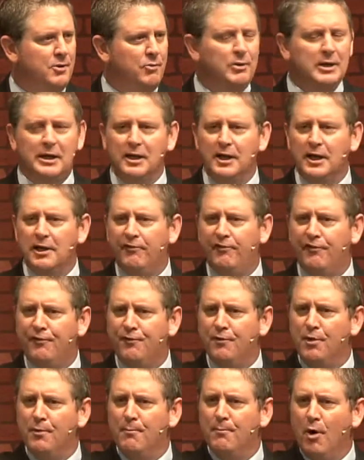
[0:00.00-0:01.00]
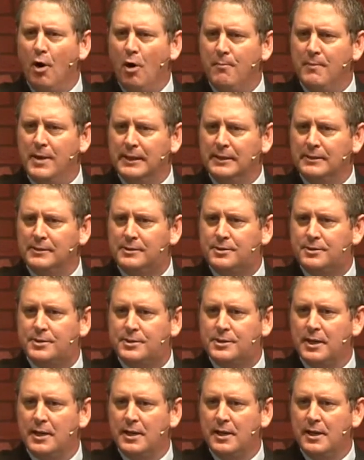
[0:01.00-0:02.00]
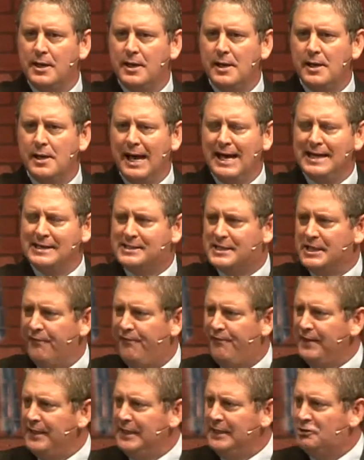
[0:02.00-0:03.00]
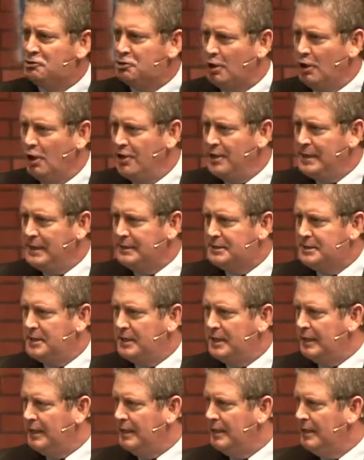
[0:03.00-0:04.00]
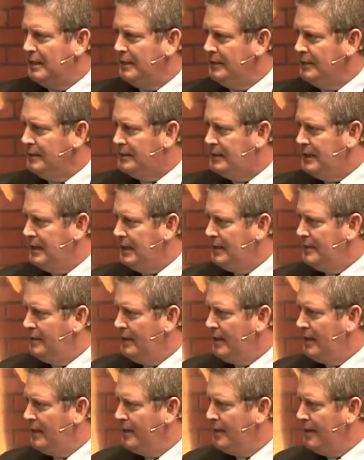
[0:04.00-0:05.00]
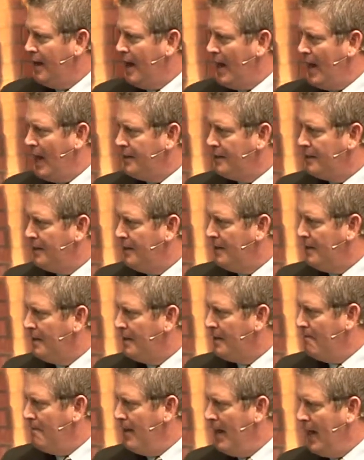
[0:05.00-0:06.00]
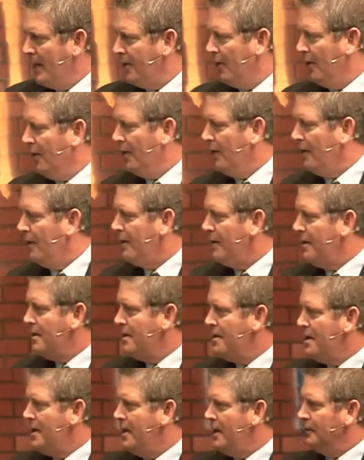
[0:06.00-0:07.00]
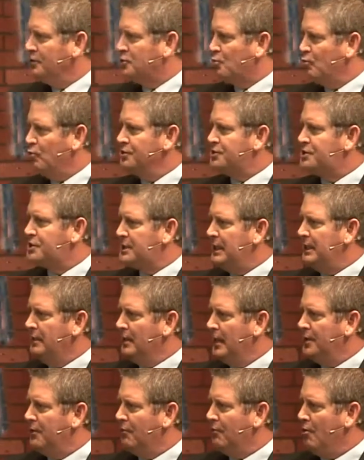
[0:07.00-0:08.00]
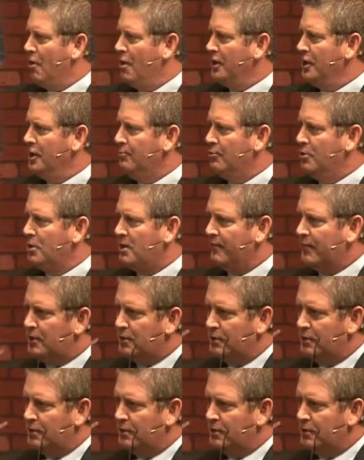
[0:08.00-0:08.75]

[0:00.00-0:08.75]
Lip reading: We live for the moment as if eternity did not matter. And as we'll see later on in the book of